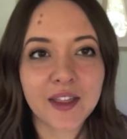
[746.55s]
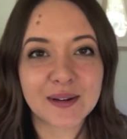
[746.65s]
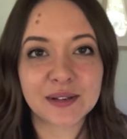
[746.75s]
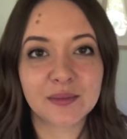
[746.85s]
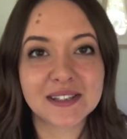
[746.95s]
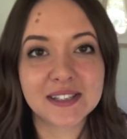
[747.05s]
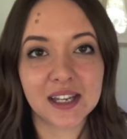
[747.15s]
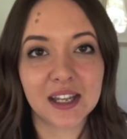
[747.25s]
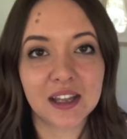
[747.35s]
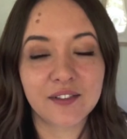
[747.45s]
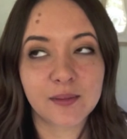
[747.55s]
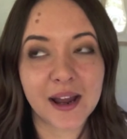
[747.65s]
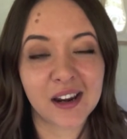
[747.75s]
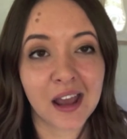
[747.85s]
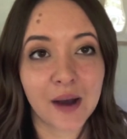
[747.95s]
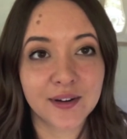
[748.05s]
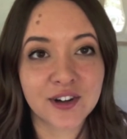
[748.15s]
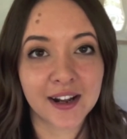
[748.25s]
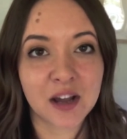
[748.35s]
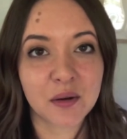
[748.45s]
Otherwise I would have been sitting here for about an hour
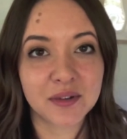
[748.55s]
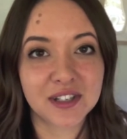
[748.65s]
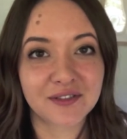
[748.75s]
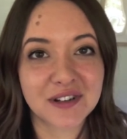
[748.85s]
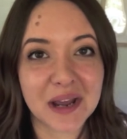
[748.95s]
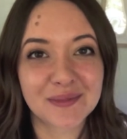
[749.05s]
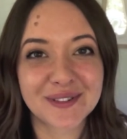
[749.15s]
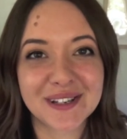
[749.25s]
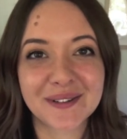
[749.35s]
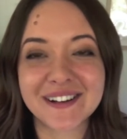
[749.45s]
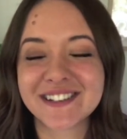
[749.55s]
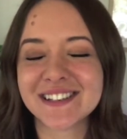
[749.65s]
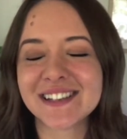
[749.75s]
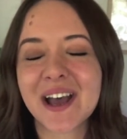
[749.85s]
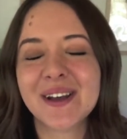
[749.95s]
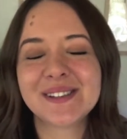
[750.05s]
trying to come up with different names for these questions.